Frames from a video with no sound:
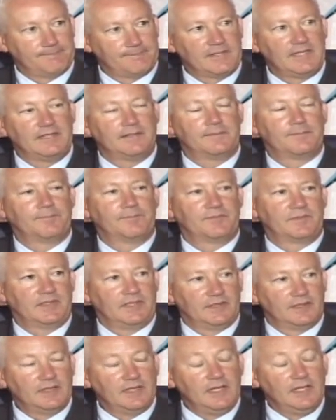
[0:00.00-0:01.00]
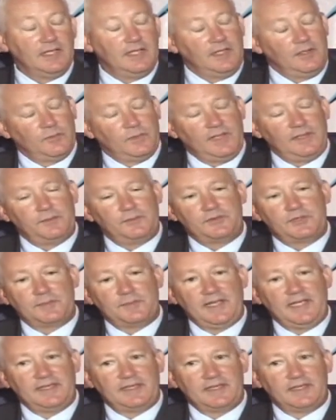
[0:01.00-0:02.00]
Yeah. Well,
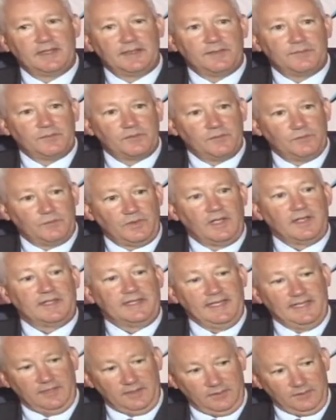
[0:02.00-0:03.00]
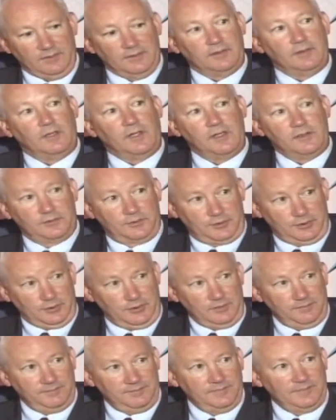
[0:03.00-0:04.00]
Jamaica, again, long
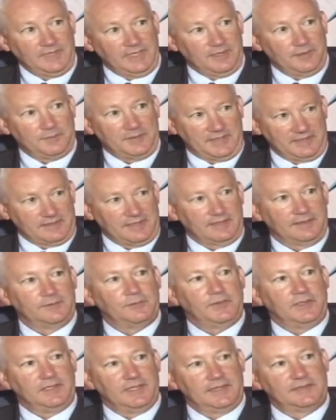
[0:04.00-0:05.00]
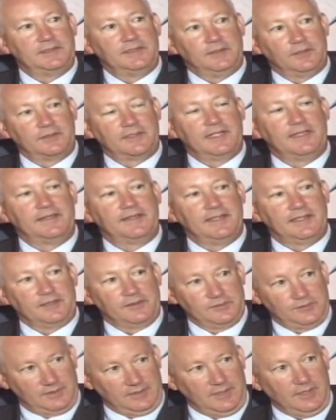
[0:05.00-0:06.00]
term, because we like to look at
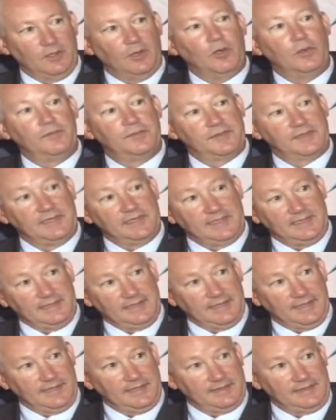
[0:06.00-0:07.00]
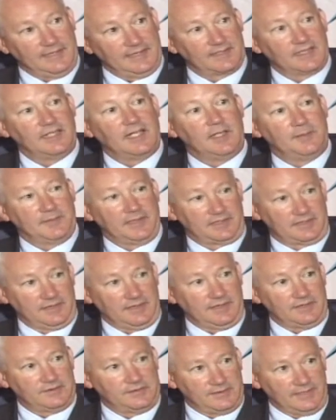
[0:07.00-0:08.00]
things over the economic
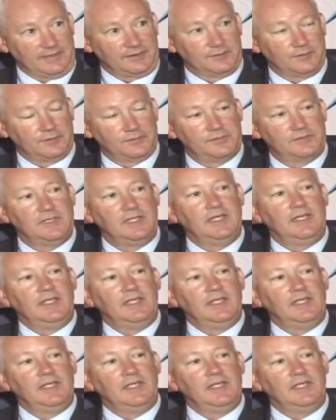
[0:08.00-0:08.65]
cycles.